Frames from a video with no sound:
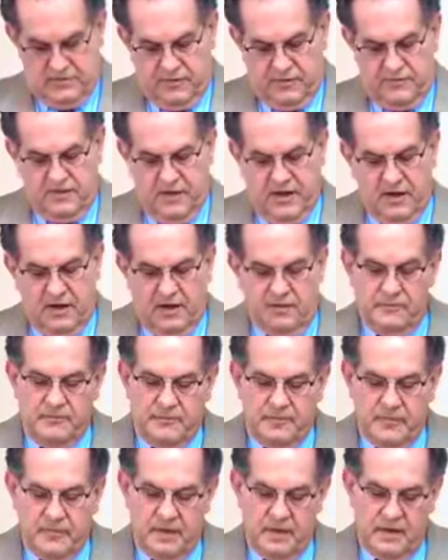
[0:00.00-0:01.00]

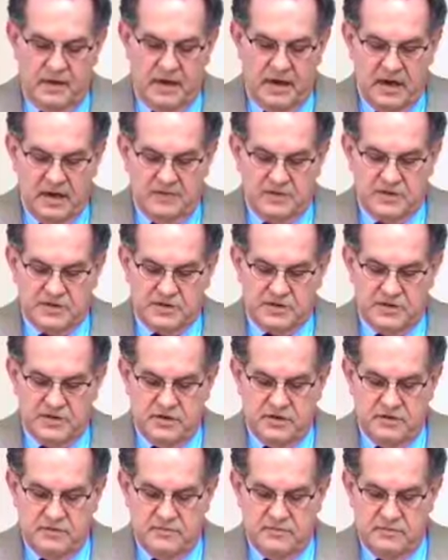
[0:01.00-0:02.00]
fulfill, none of us
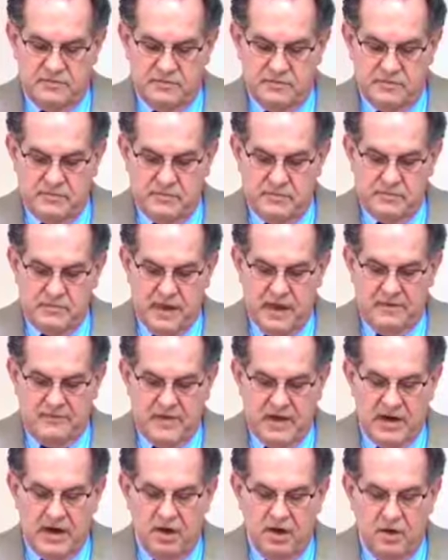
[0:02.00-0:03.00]
could
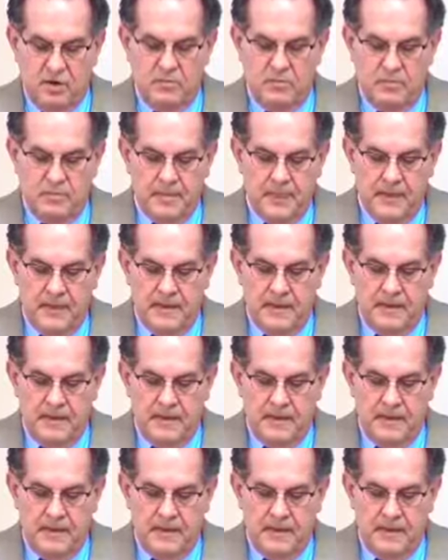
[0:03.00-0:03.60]
have any hope.